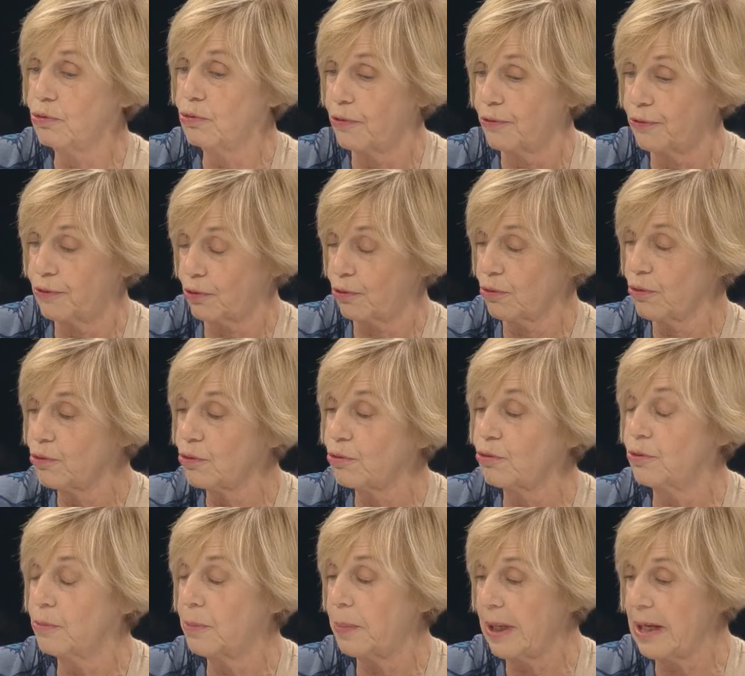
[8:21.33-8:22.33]
will have
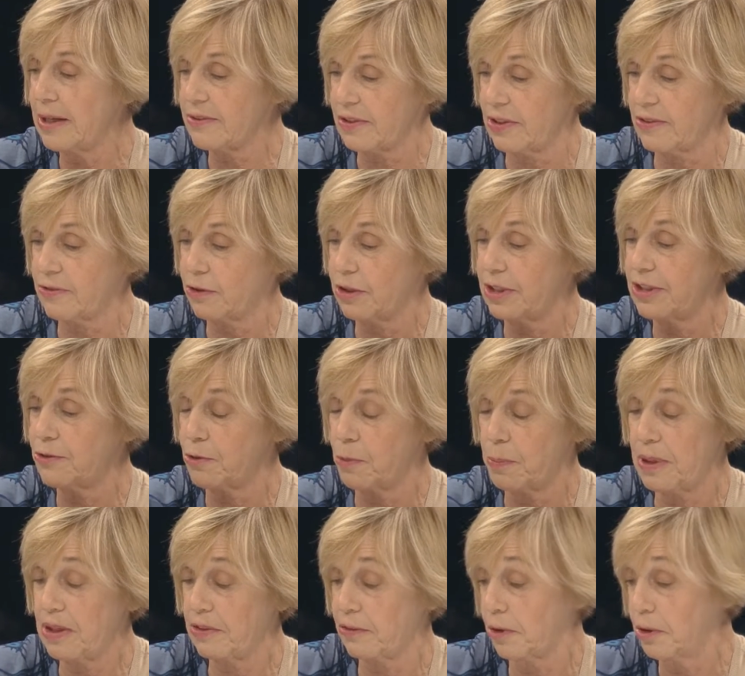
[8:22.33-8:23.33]
to close
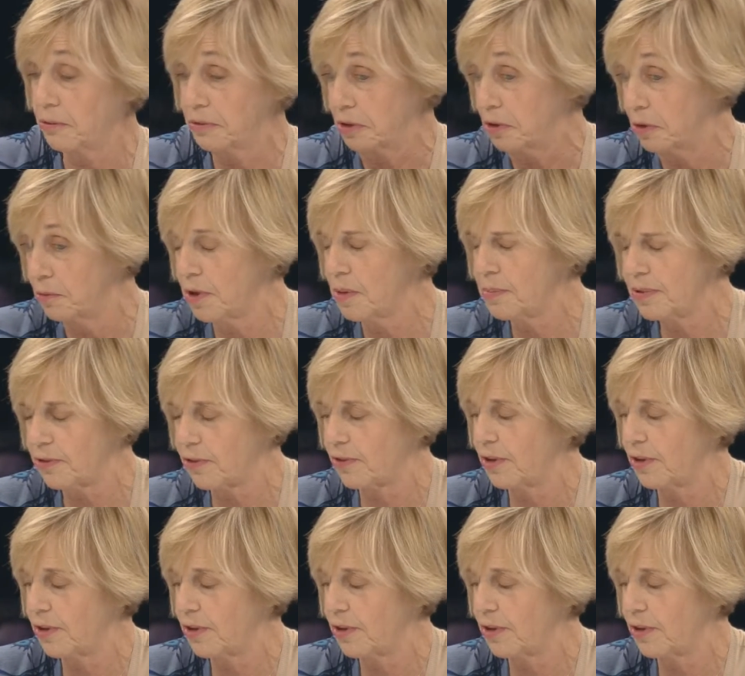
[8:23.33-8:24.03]
down.